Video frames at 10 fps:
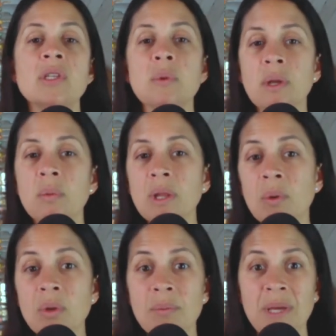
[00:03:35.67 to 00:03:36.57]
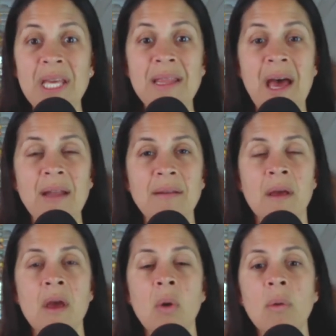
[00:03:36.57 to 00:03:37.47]
So we don't really want to impede that.
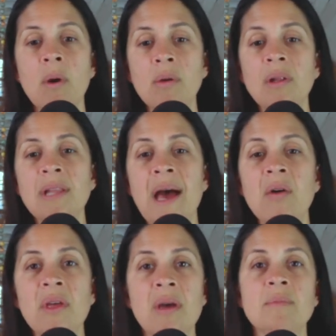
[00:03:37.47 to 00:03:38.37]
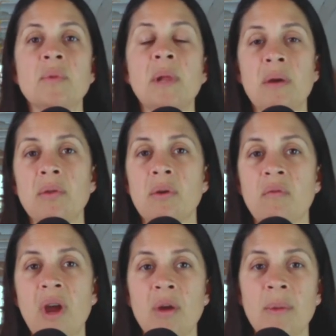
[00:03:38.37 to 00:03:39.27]
We want to allow them to play with their
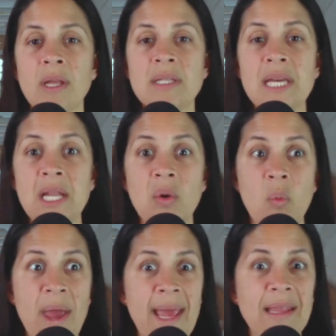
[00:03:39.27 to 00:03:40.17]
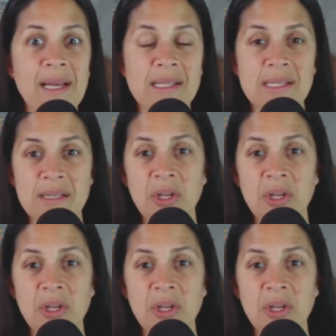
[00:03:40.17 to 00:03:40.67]
environment in a way that's,